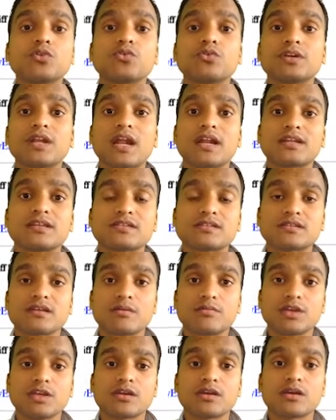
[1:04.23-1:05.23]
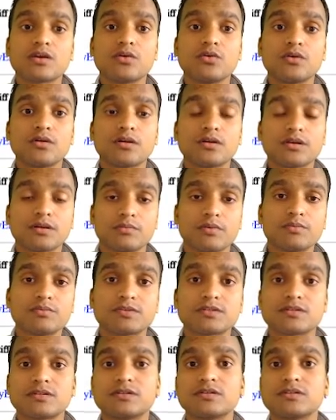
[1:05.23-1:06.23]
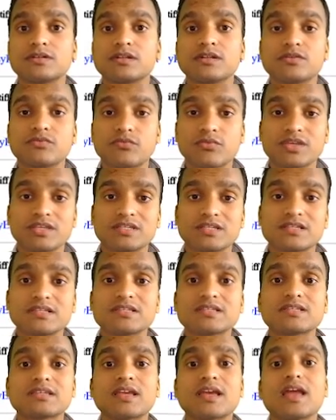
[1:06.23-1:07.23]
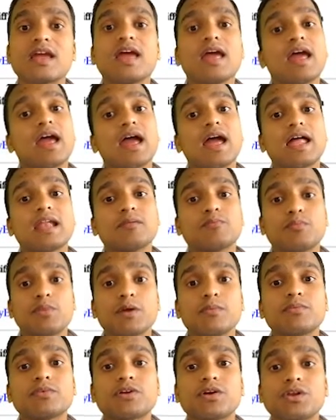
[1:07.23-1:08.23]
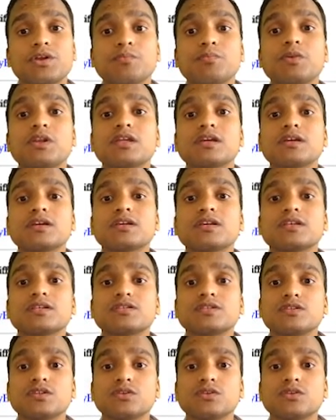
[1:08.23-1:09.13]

load that is coming above certain regions, and web crippling is